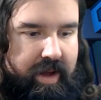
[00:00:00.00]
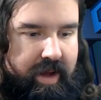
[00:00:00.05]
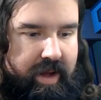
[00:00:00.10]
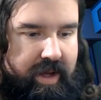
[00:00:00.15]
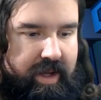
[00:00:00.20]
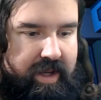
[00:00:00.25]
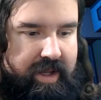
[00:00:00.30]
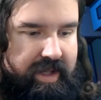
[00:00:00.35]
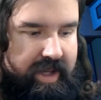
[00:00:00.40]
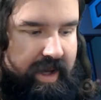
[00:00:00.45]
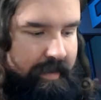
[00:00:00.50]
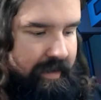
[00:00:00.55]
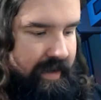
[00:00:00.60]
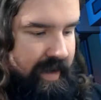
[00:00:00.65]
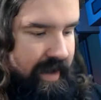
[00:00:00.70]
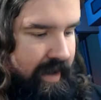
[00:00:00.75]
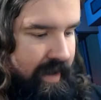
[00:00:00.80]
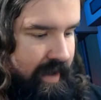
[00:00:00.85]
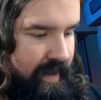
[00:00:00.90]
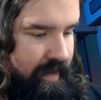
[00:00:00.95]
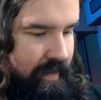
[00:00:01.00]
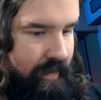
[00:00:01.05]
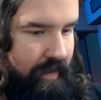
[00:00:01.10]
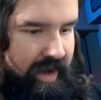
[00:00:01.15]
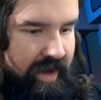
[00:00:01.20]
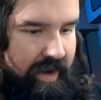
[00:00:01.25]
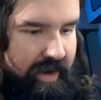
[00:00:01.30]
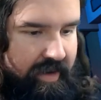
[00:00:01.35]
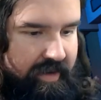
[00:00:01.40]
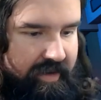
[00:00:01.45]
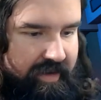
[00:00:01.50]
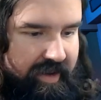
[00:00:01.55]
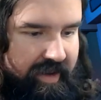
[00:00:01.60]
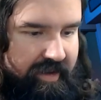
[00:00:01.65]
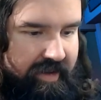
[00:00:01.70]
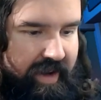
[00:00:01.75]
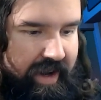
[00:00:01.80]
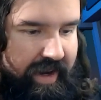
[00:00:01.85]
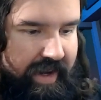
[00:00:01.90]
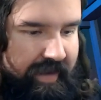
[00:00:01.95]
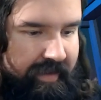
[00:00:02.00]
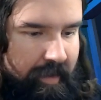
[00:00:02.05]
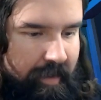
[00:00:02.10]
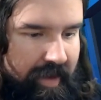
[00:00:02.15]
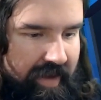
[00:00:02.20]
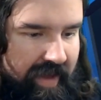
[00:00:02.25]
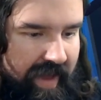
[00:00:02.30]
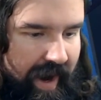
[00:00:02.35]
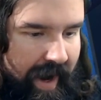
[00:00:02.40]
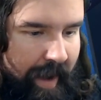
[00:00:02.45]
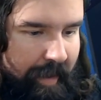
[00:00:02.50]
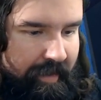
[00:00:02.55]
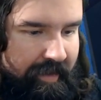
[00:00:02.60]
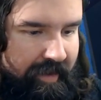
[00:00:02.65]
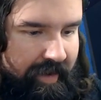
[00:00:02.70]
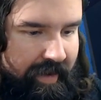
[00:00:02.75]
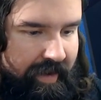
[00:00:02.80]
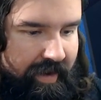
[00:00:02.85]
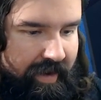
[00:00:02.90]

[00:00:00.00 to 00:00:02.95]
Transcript: except Windows is not giving me that option.